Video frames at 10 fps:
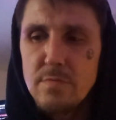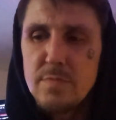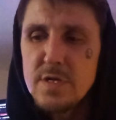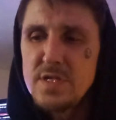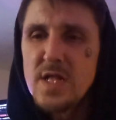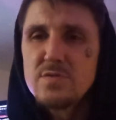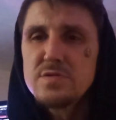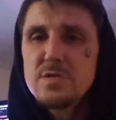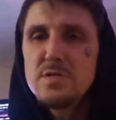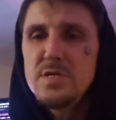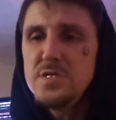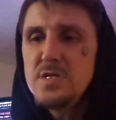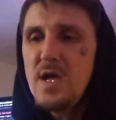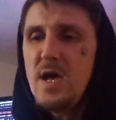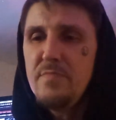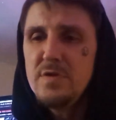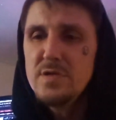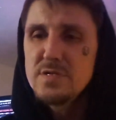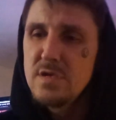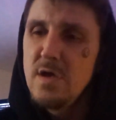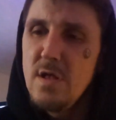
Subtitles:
Because that's what's going to lead you to happiness.